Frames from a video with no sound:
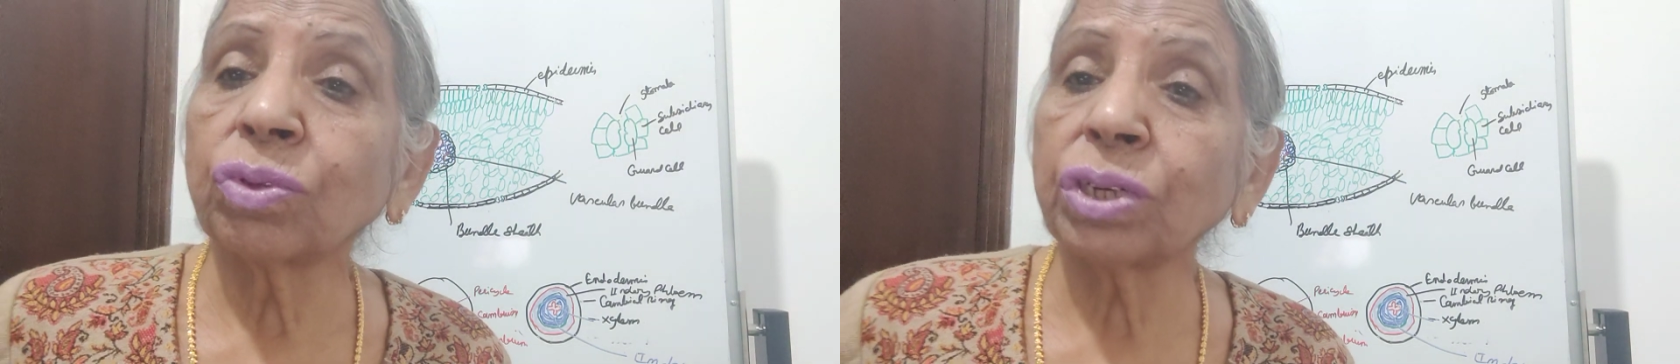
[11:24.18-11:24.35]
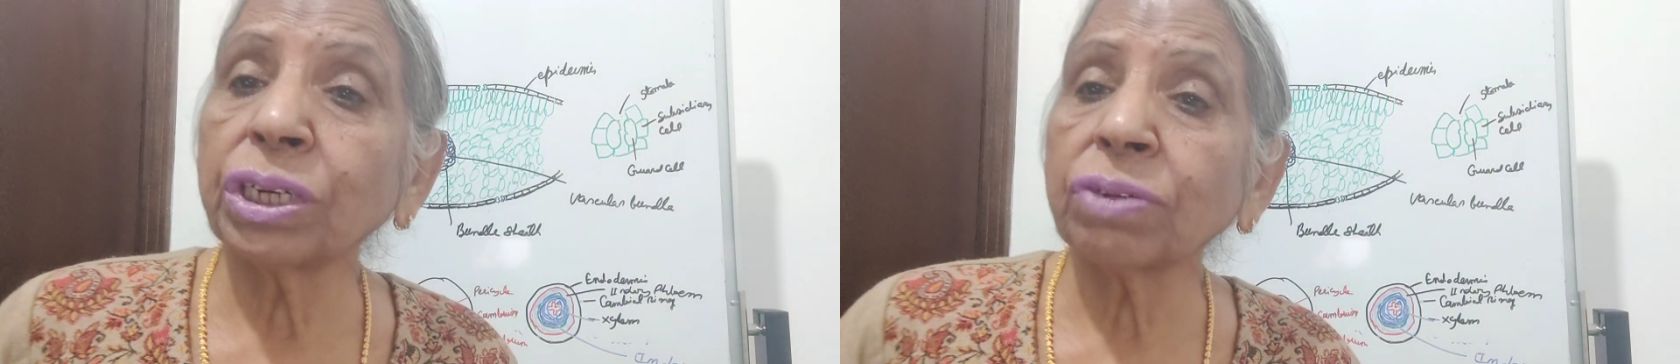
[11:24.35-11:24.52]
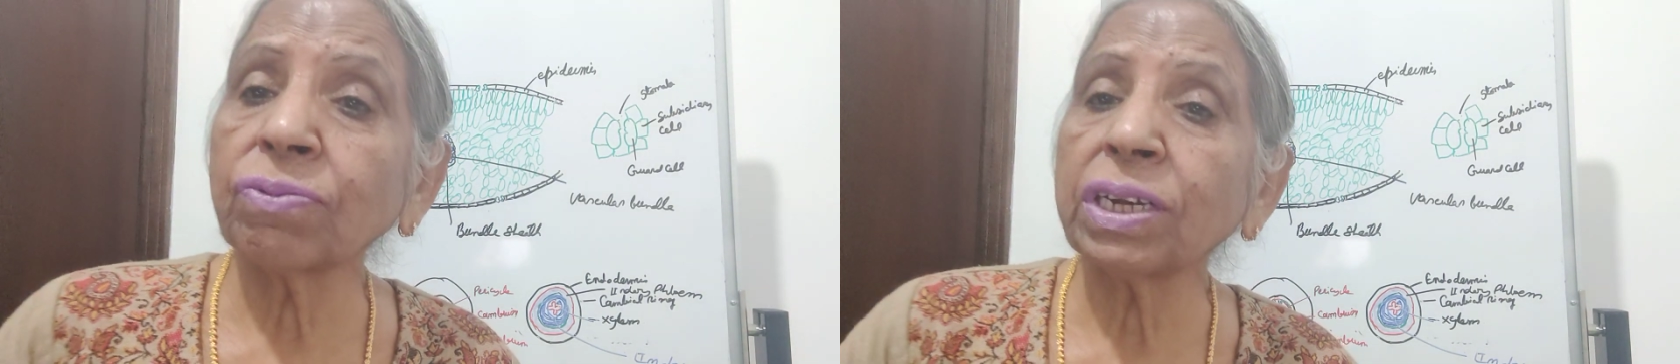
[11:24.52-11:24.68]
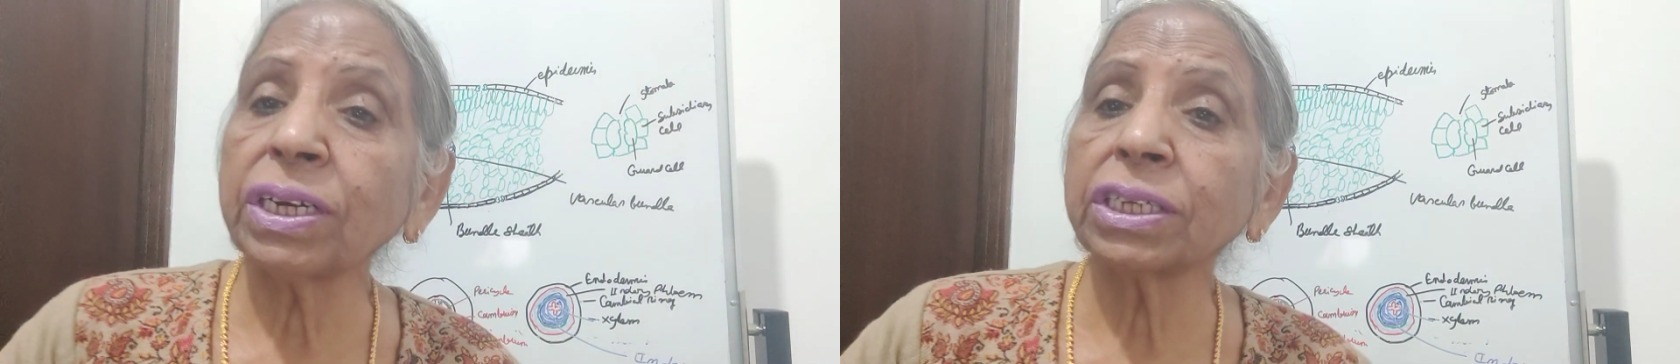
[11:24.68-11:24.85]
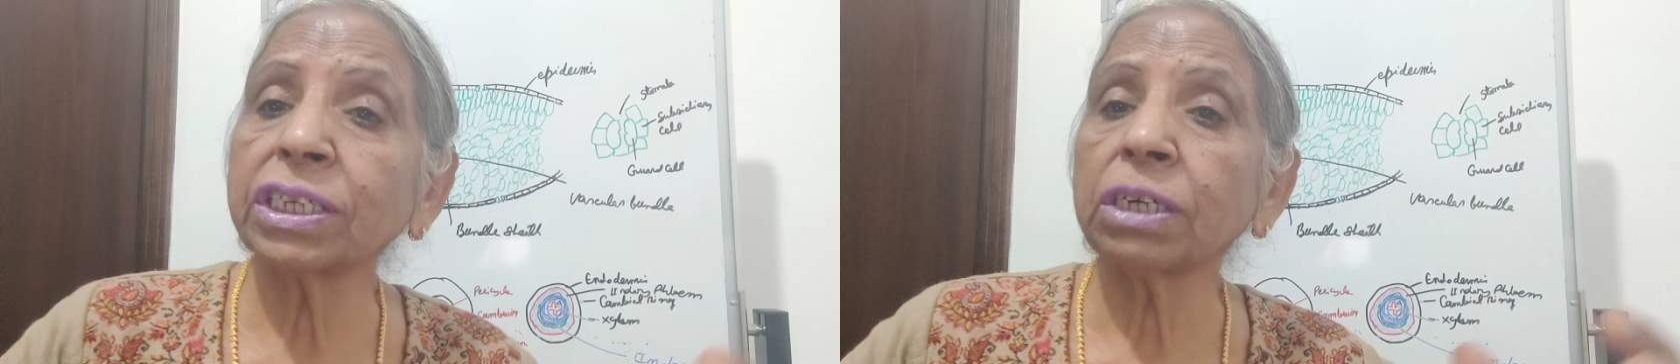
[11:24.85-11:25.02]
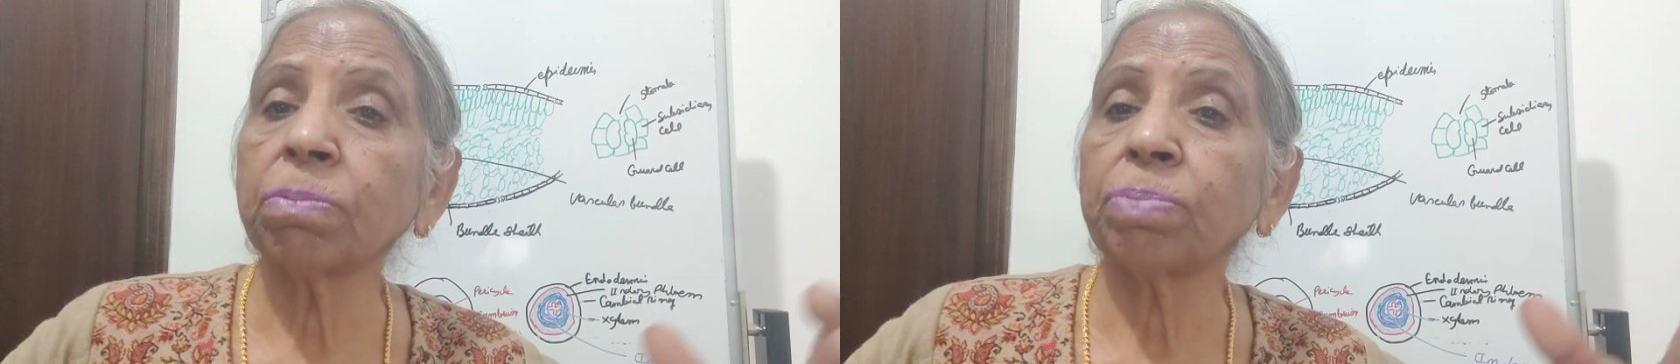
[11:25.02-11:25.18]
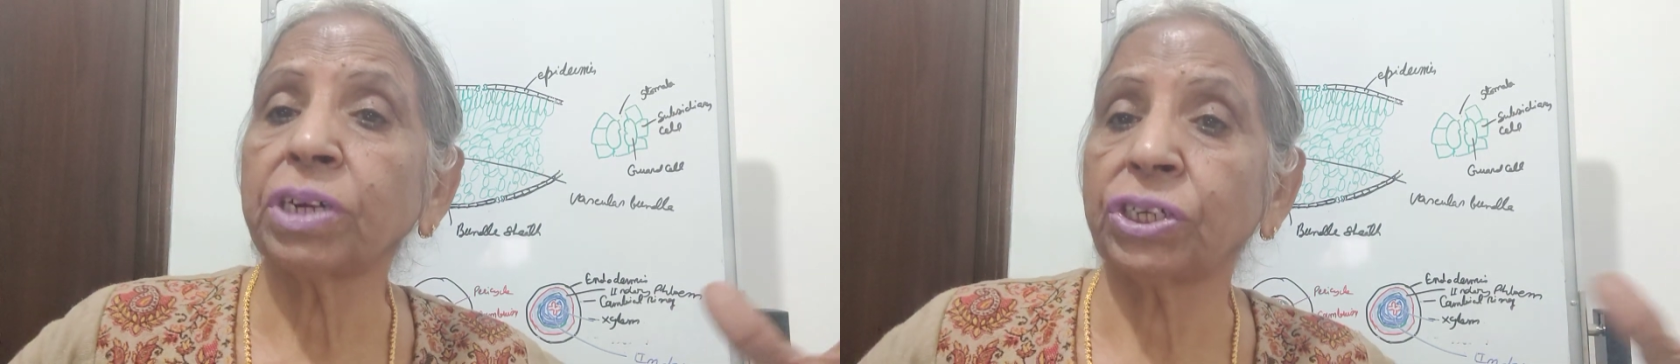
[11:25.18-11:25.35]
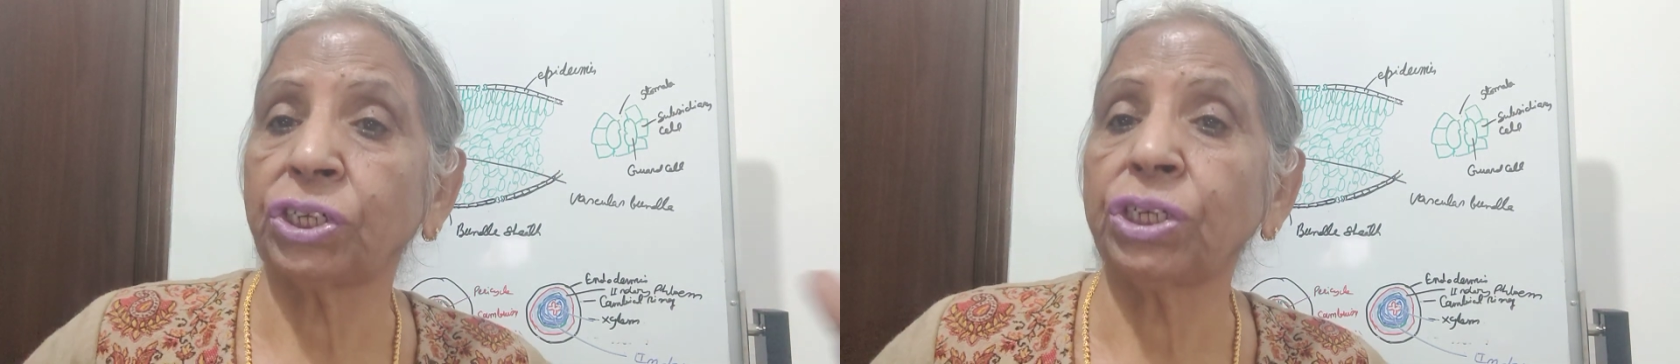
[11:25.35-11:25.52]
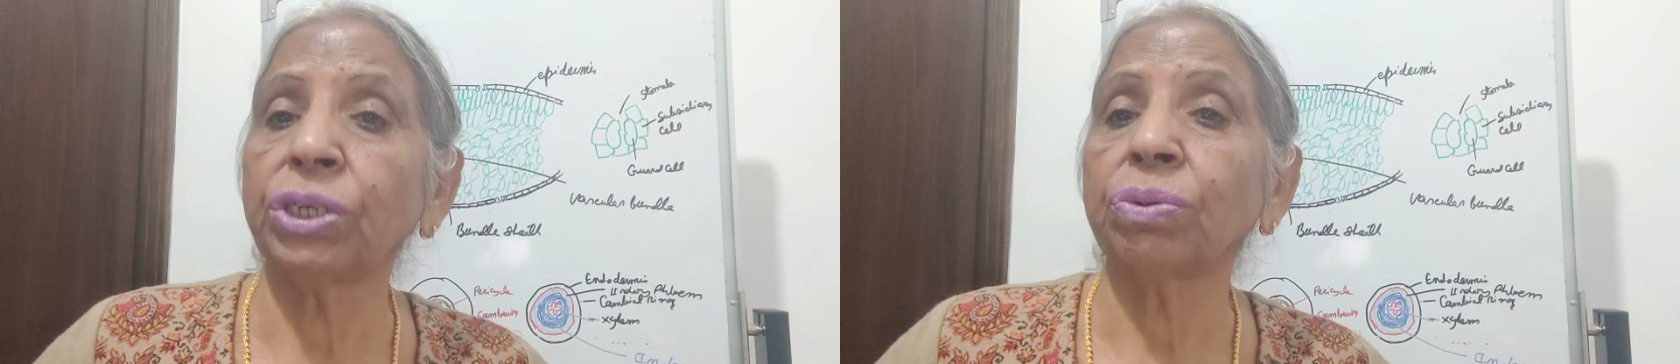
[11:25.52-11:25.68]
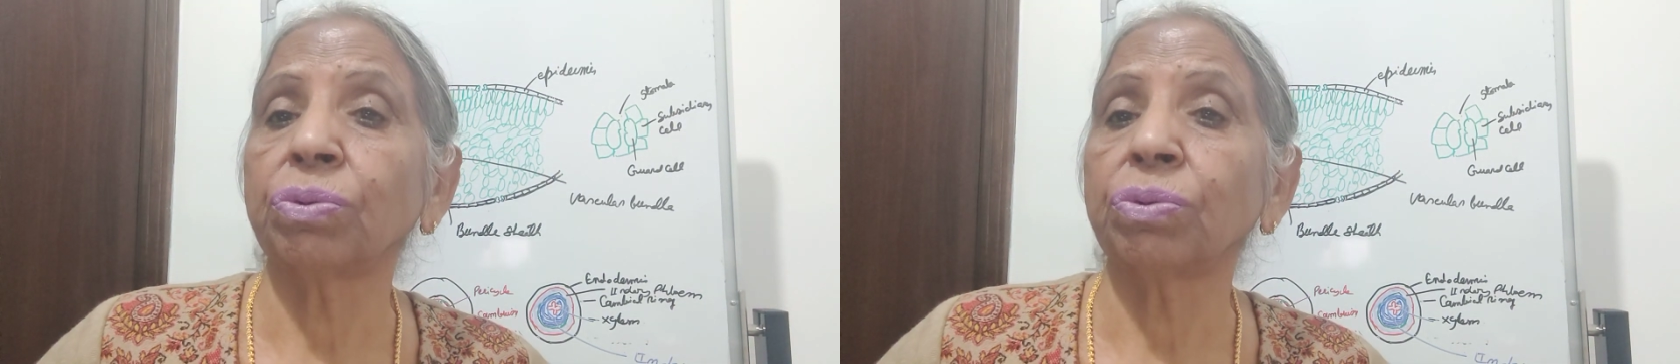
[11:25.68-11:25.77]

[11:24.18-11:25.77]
so it will exert pressure